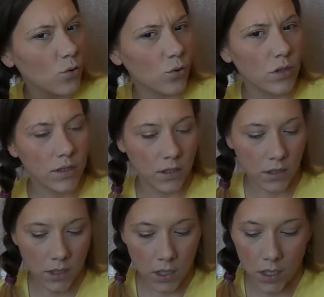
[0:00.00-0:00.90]
Ooh,
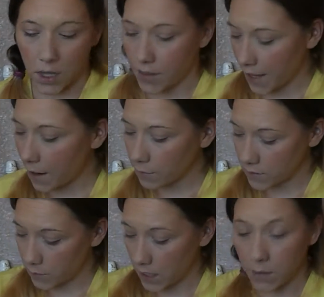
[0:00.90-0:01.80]

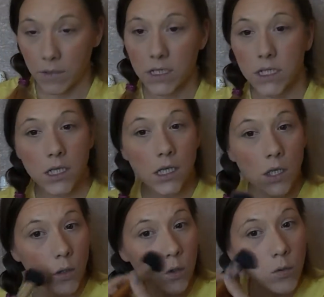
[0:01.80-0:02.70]
that was
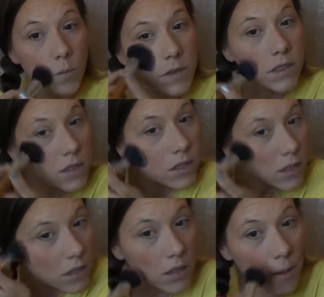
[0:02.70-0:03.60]
pigmented. Oops.